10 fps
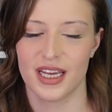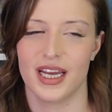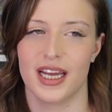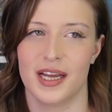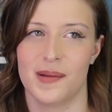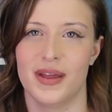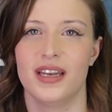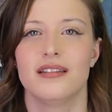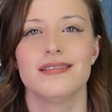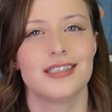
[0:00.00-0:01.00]

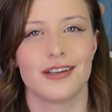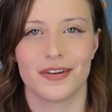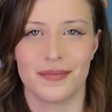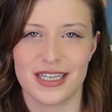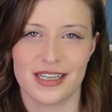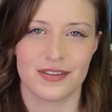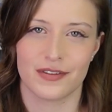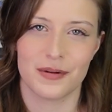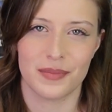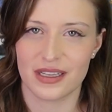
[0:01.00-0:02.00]
And different mice have
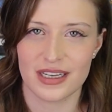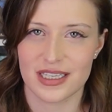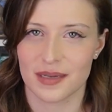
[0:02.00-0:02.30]
different abilities.